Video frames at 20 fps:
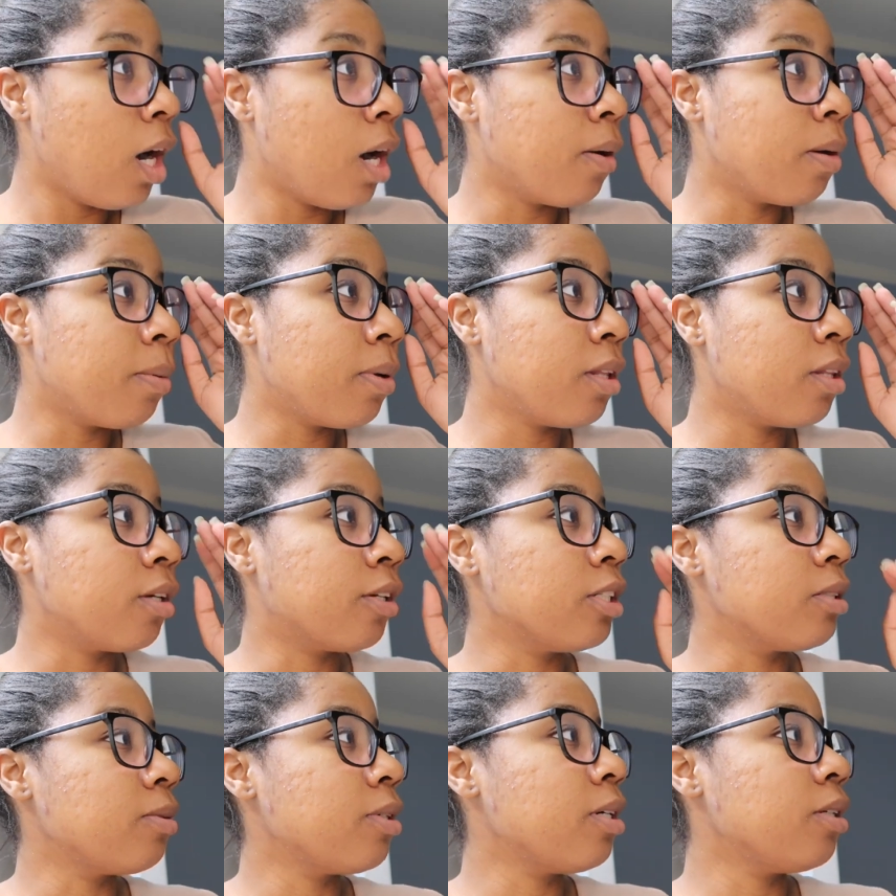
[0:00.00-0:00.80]
Are we putting the
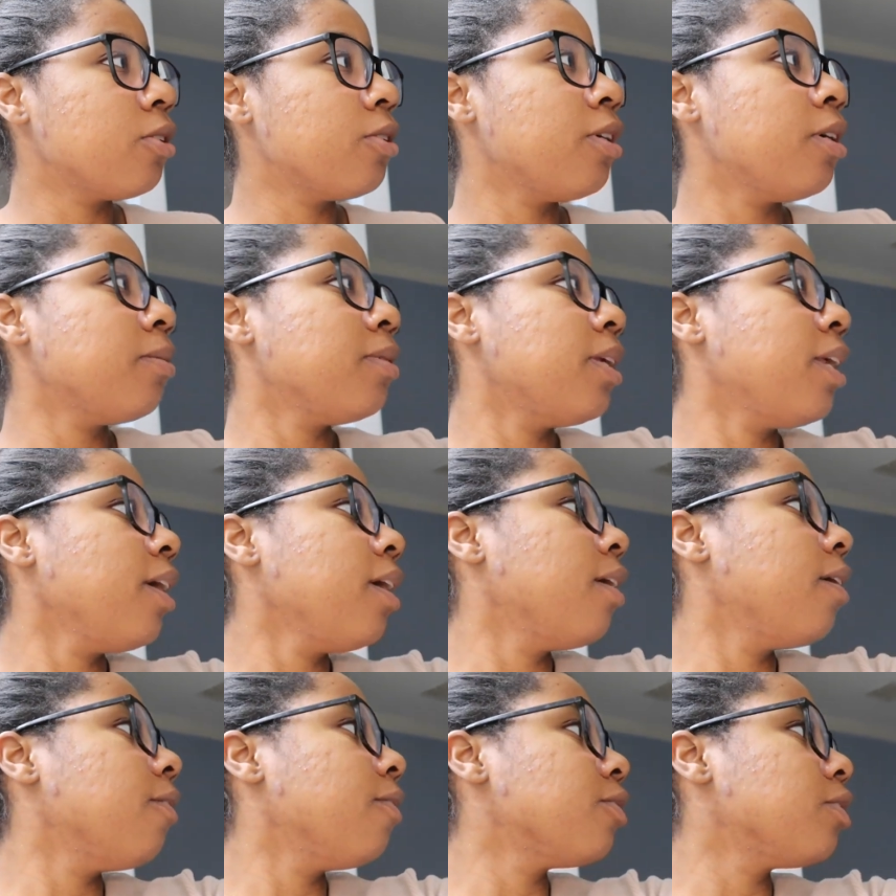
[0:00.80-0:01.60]
Christmas tree up
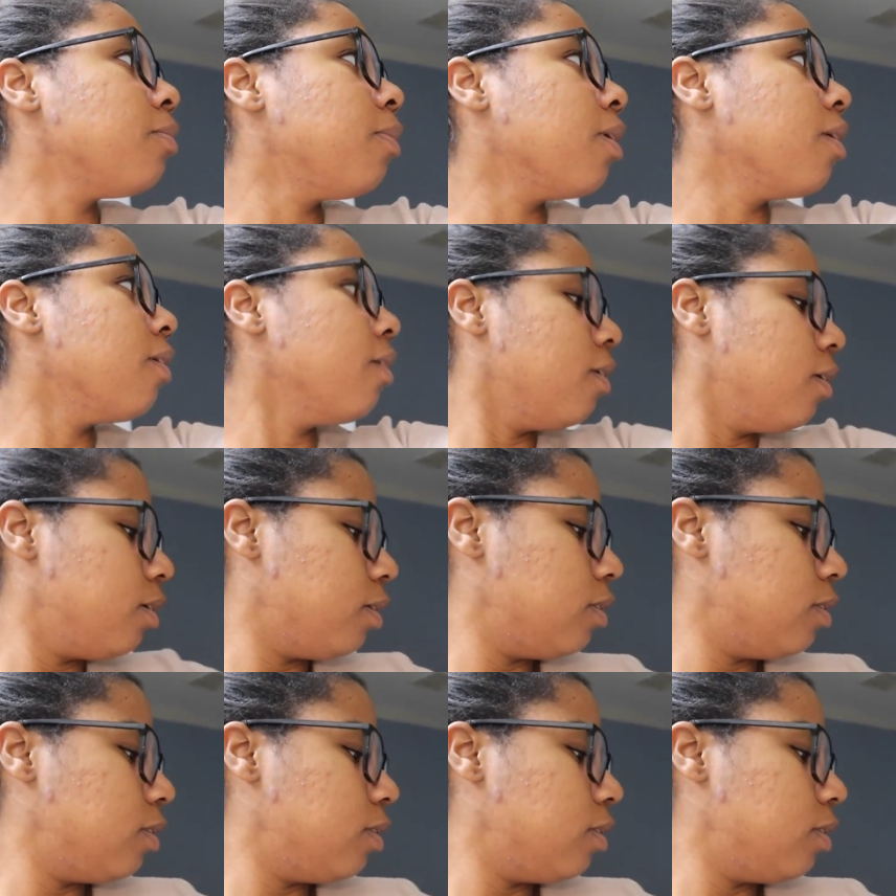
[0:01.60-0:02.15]
today or tomorrow?